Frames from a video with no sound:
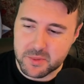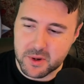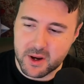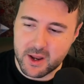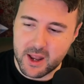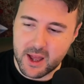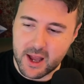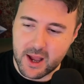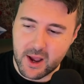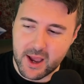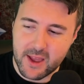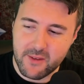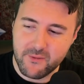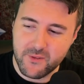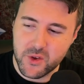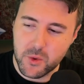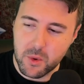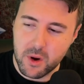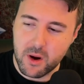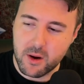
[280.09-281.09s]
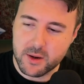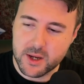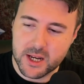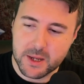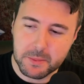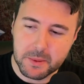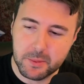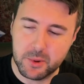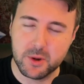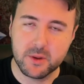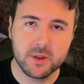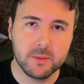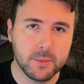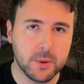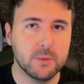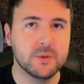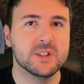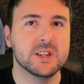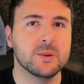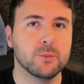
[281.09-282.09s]
but if you are going to be putting the
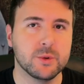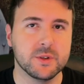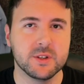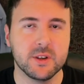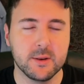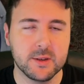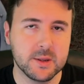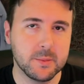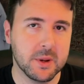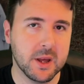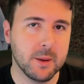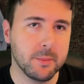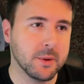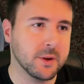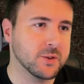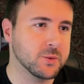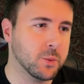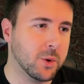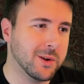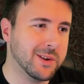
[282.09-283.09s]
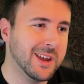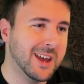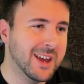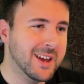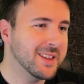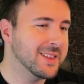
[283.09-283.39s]
boot in with Dirty Player Plus 1,